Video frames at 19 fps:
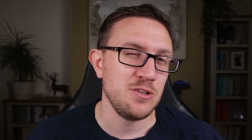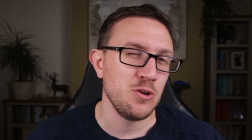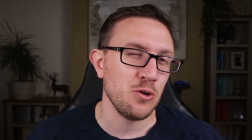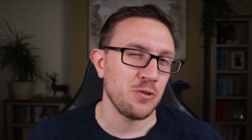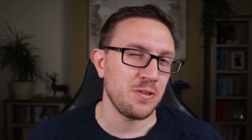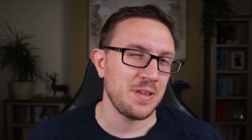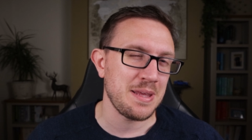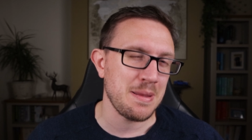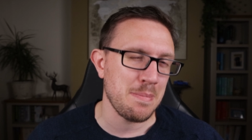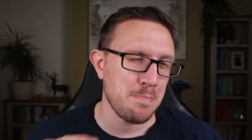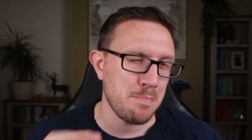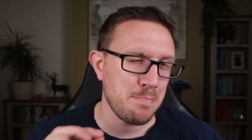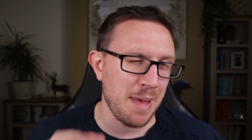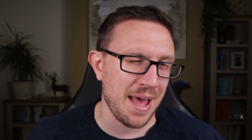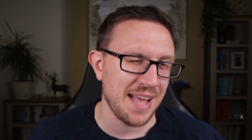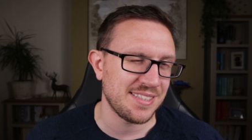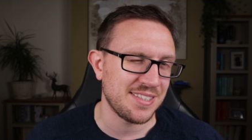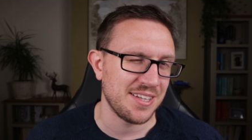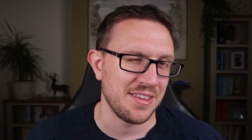nothing
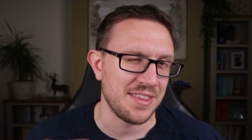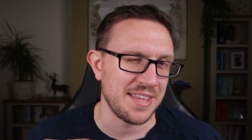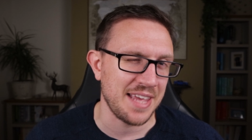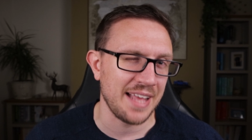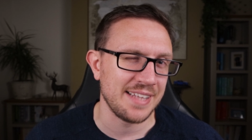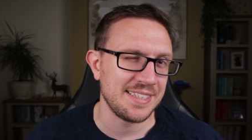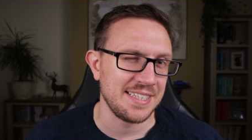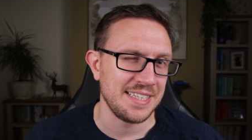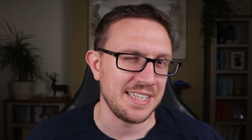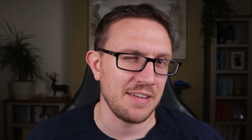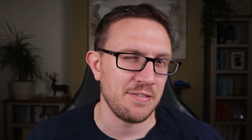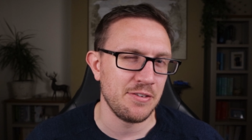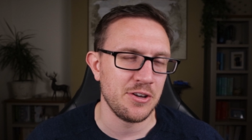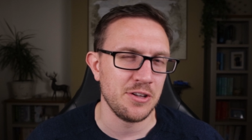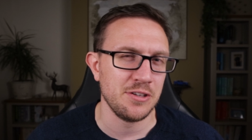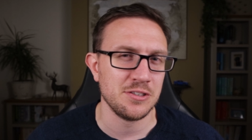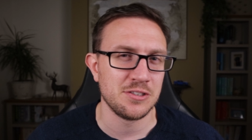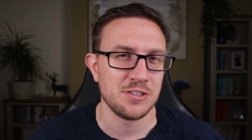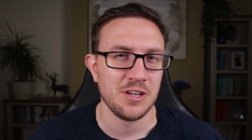better than getting
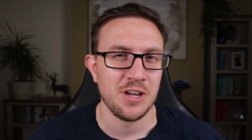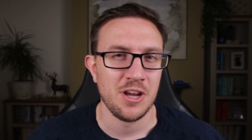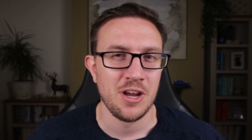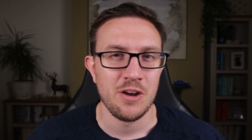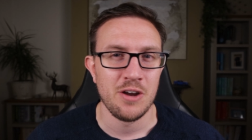dividends,